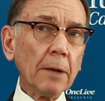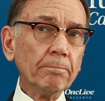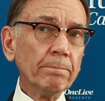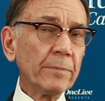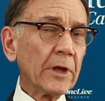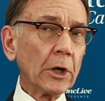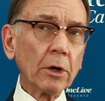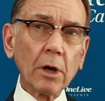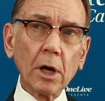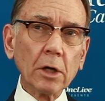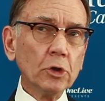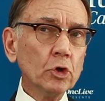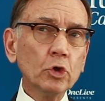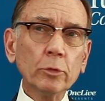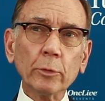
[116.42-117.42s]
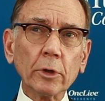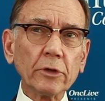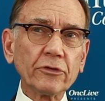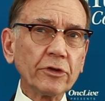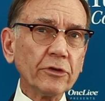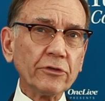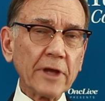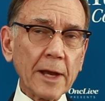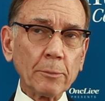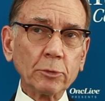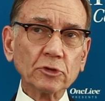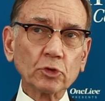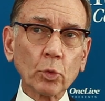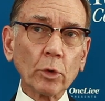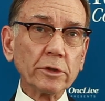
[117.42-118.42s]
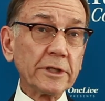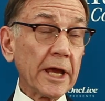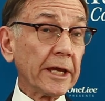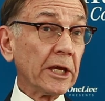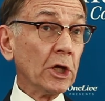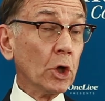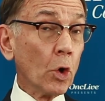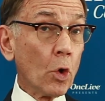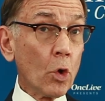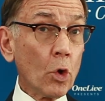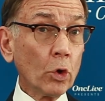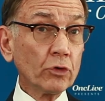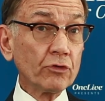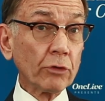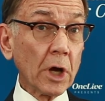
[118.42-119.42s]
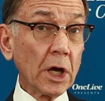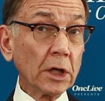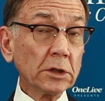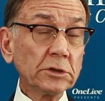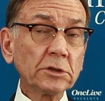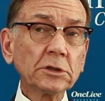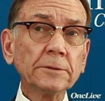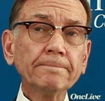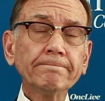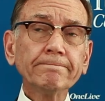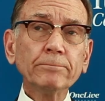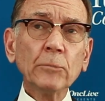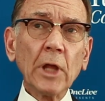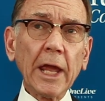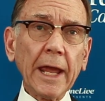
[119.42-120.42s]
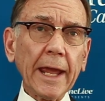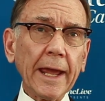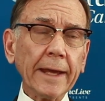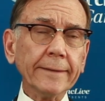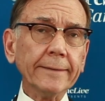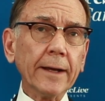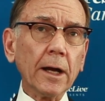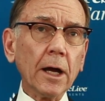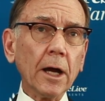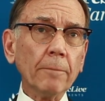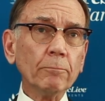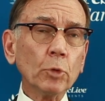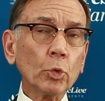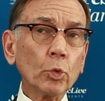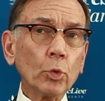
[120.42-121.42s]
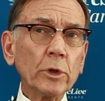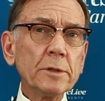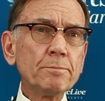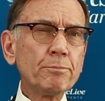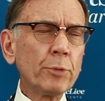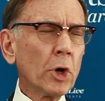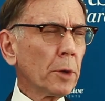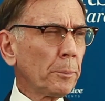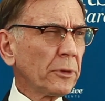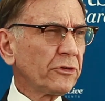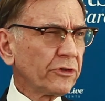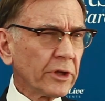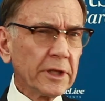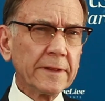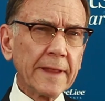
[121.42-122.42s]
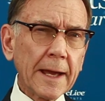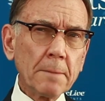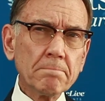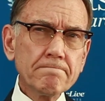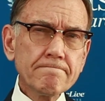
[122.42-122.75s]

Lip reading: There are numerous examples. We're taking old drugs and repurposing them.